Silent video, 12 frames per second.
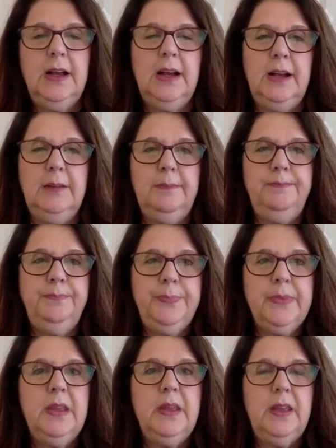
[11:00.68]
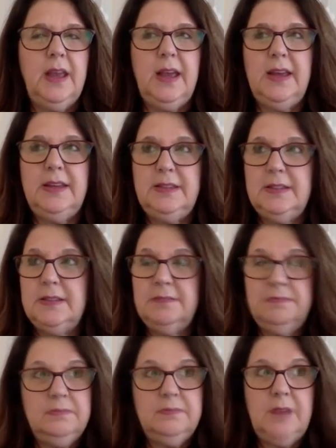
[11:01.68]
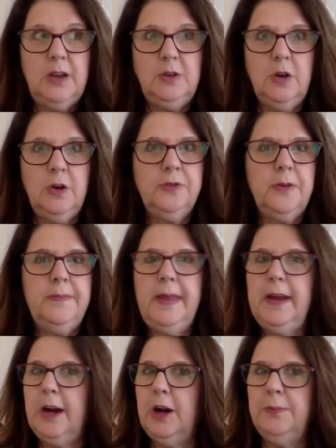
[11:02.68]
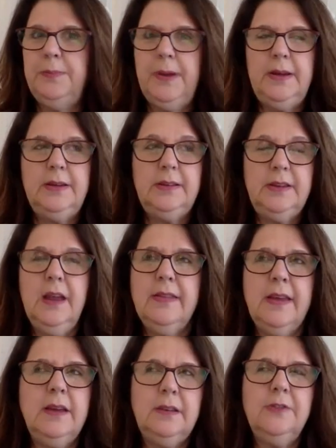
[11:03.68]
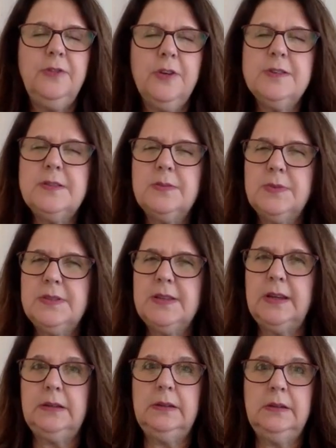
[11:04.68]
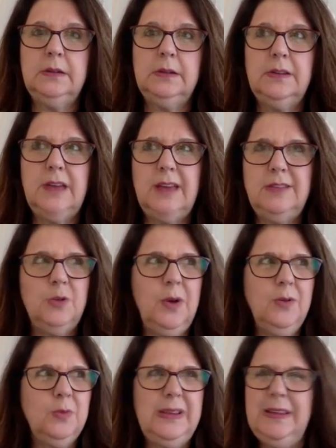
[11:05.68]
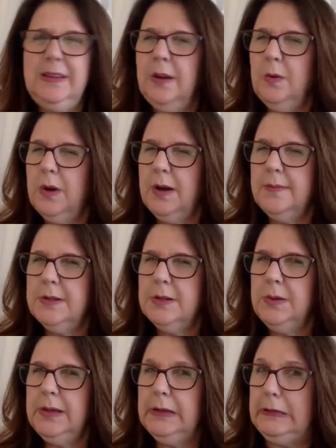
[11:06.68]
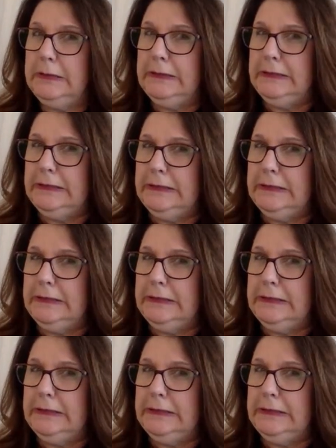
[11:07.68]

Right. Um, and and go from there. But yeah, that at first it was like, uh, do I really know what I'm doing? Ooh.